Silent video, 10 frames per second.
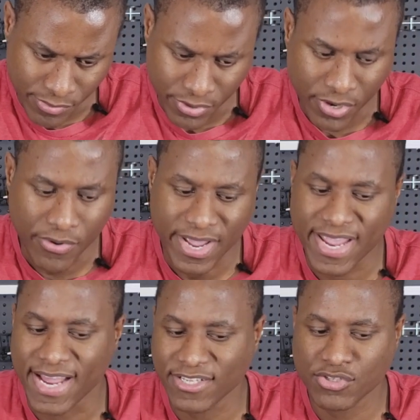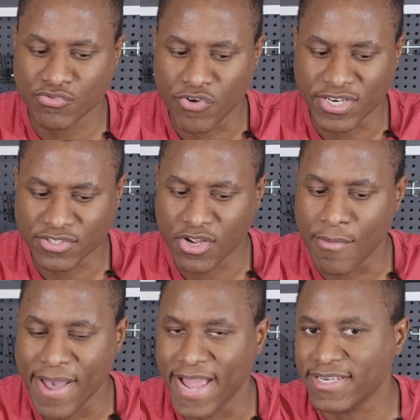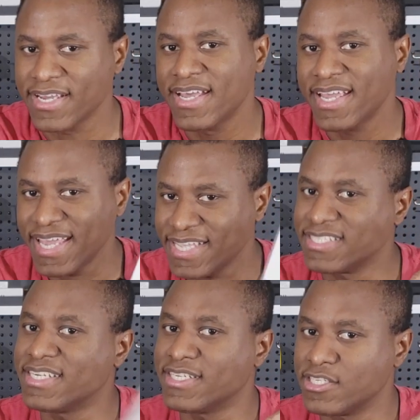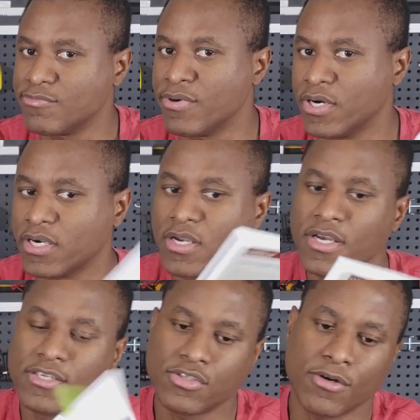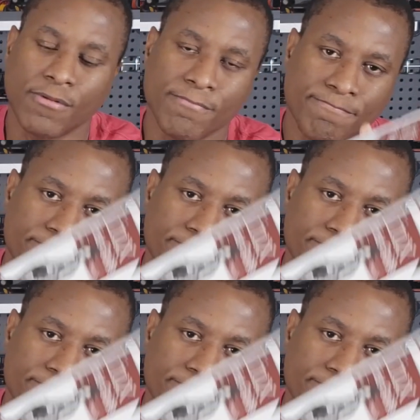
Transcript: book? Oh, hey, I need to run this command. Is it in this book? So